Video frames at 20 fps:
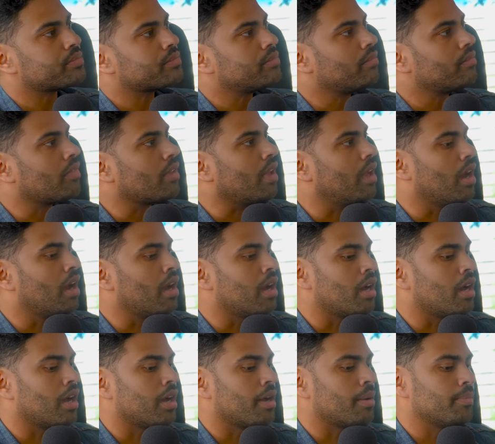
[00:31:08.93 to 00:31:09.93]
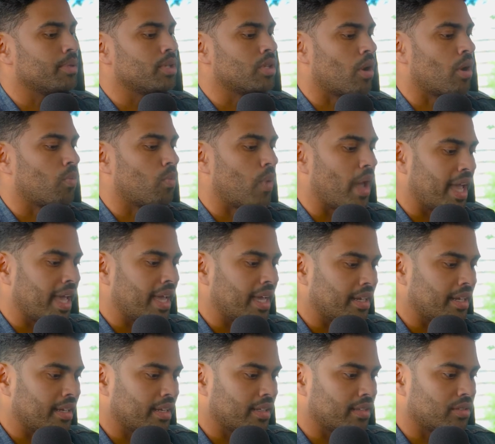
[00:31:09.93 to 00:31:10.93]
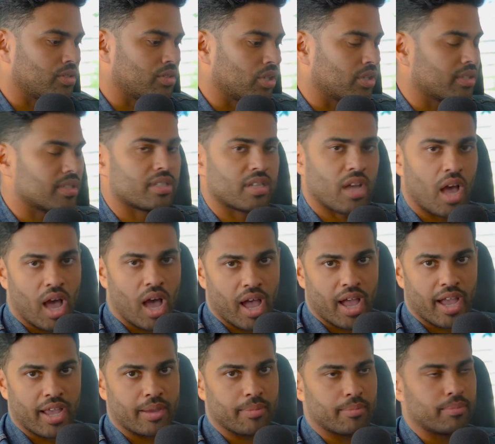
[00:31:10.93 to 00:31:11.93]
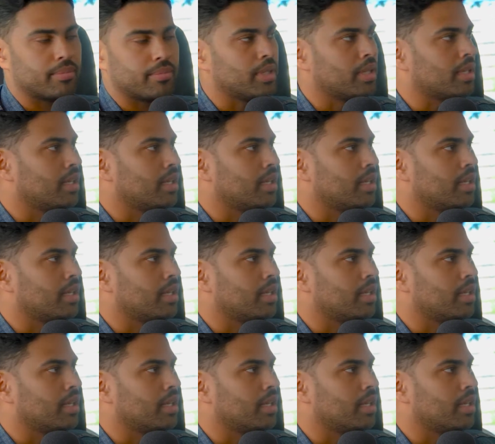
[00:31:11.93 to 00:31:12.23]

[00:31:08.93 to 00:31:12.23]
Wade took the time